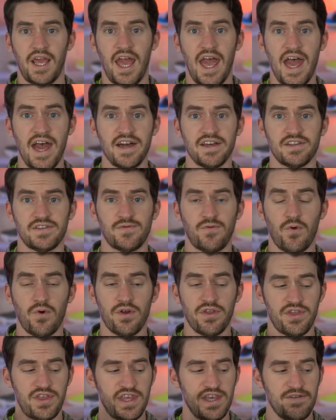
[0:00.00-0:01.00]
As for
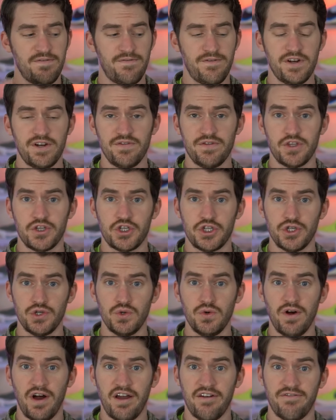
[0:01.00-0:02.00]
the fit of the
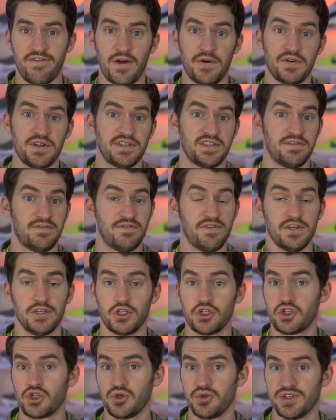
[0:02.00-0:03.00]
shoe, I found it to fit
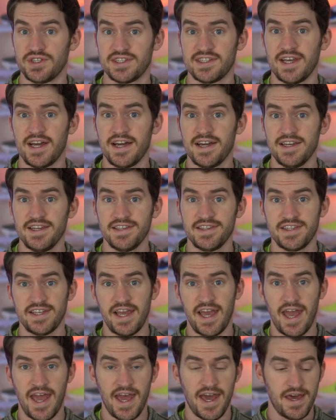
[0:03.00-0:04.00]
true to size.
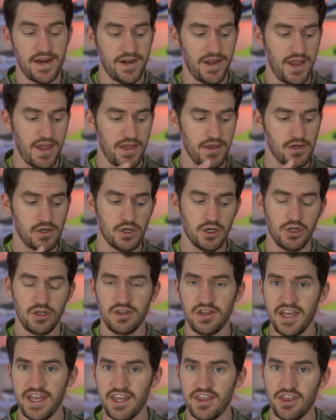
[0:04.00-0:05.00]
It had a good
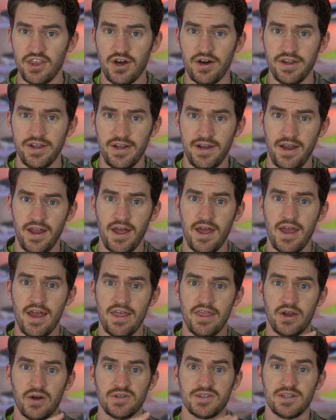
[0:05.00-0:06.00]
length on it.
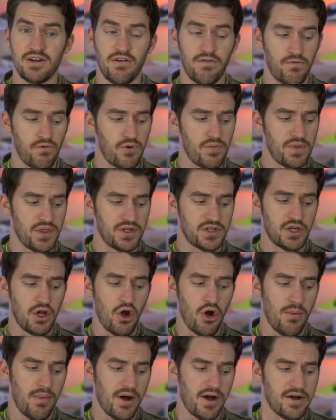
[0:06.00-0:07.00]
There was enough room in the
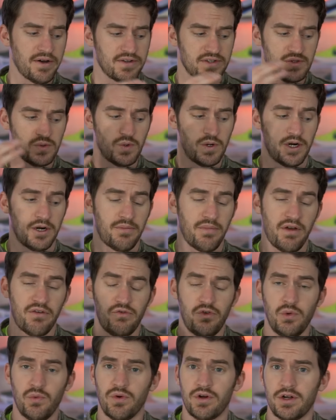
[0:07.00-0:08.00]
toe box where my
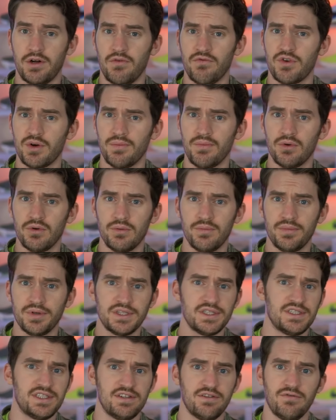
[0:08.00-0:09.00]
feet were comfortable, but
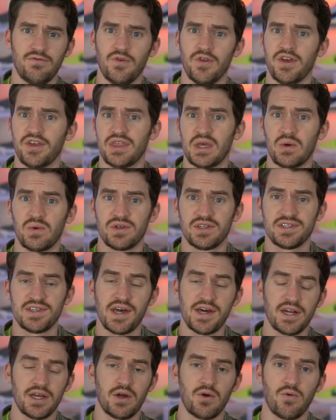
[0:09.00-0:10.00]
it didn't feel like they were
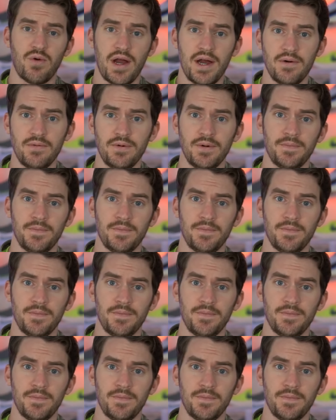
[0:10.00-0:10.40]
sliding around.